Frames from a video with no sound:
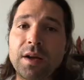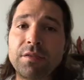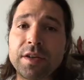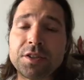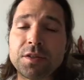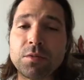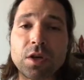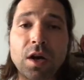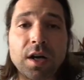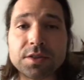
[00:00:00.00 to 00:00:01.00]
envision would
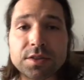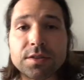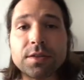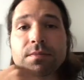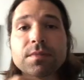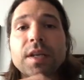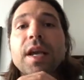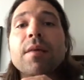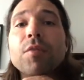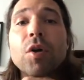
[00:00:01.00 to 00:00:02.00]
cost the
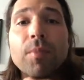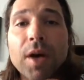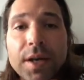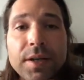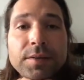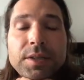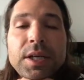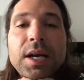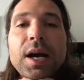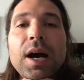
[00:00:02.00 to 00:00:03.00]
camp no money,
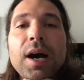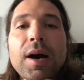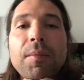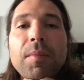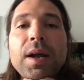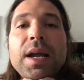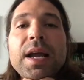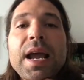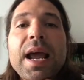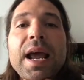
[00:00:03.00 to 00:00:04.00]
um,
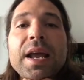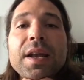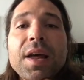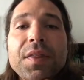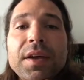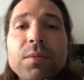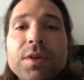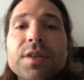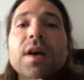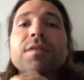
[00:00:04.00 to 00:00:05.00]
and I think it
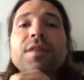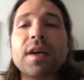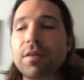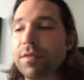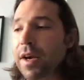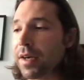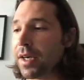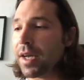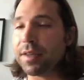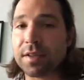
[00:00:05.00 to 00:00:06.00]
would dovetail very
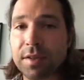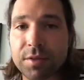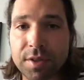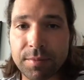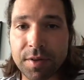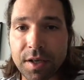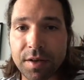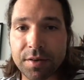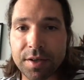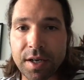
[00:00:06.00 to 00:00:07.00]
nicely with some of the
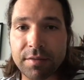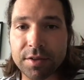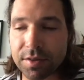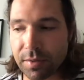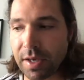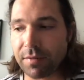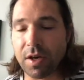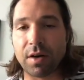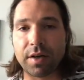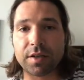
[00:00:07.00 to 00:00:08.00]
other endeavors that we have
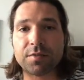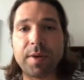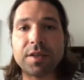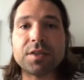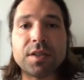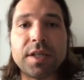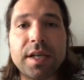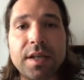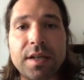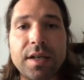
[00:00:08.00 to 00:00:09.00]
going, especially
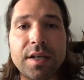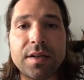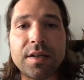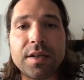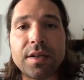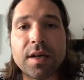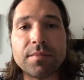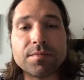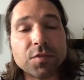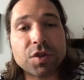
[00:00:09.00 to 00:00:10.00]
in, in the
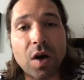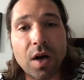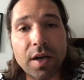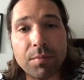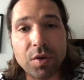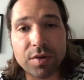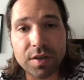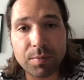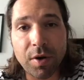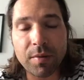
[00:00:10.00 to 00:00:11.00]
um, song and music
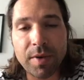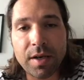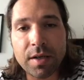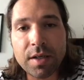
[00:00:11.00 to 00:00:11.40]
department